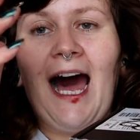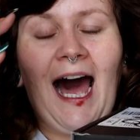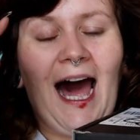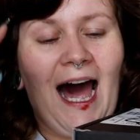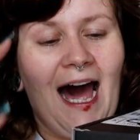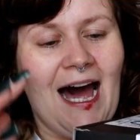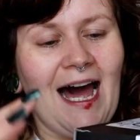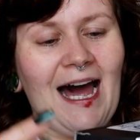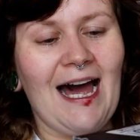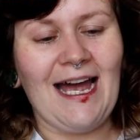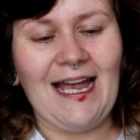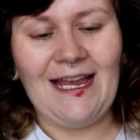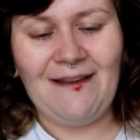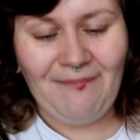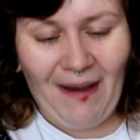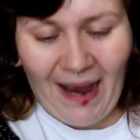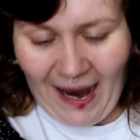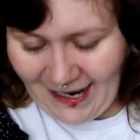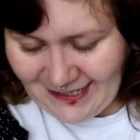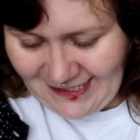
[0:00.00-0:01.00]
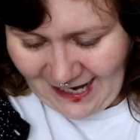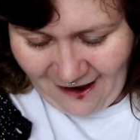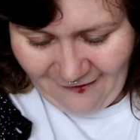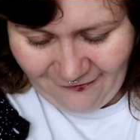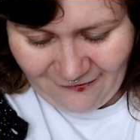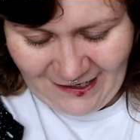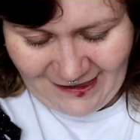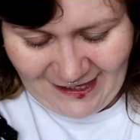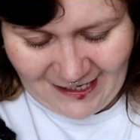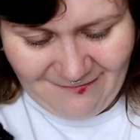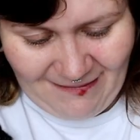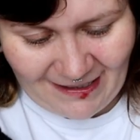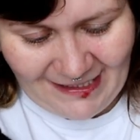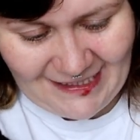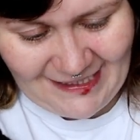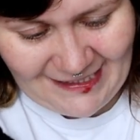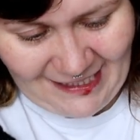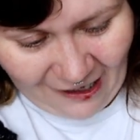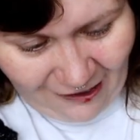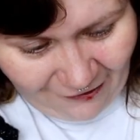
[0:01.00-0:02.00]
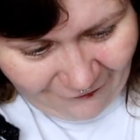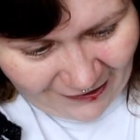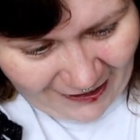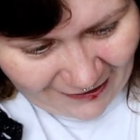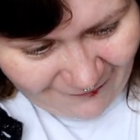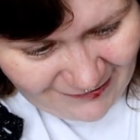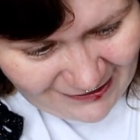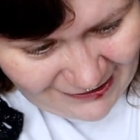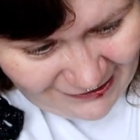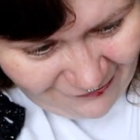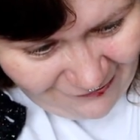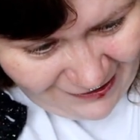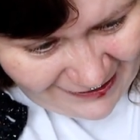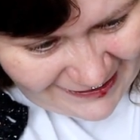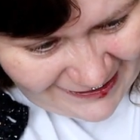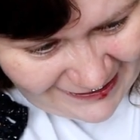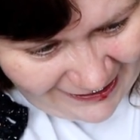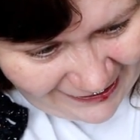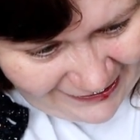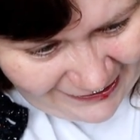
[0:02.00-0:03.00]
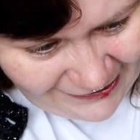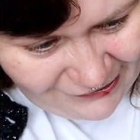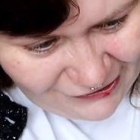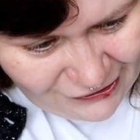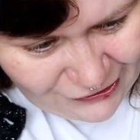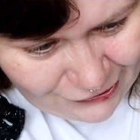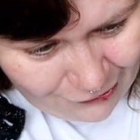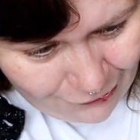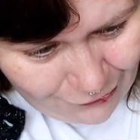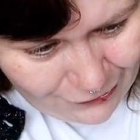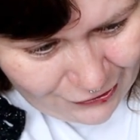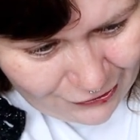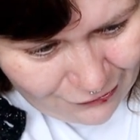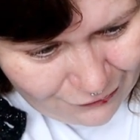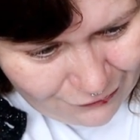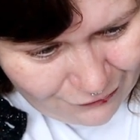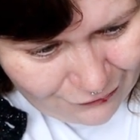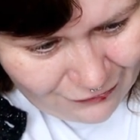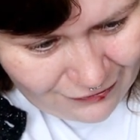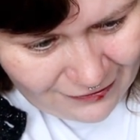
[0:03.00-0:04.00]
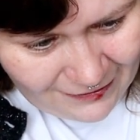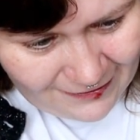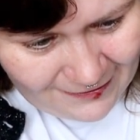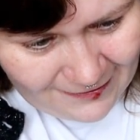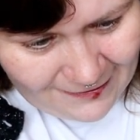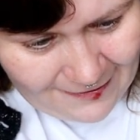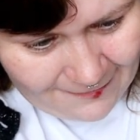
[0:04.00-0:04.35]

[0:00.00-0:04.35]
I packed everything myself, and I'm so excited to show you